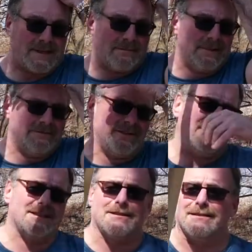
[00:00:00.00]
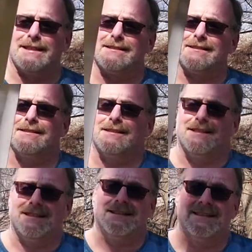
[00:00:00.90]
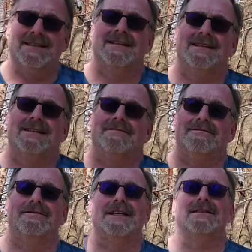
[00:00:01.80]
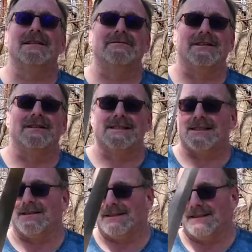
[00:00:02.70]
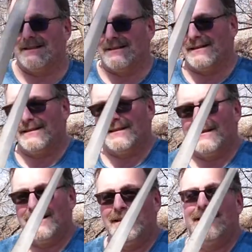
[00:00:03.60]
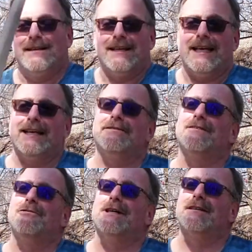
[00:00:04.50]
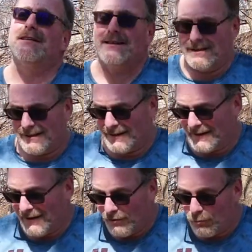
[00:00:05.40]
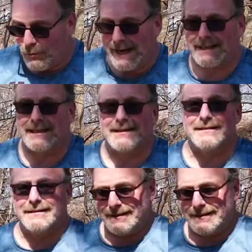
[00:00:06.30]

My verdict on this, very, very solid. Even with whacking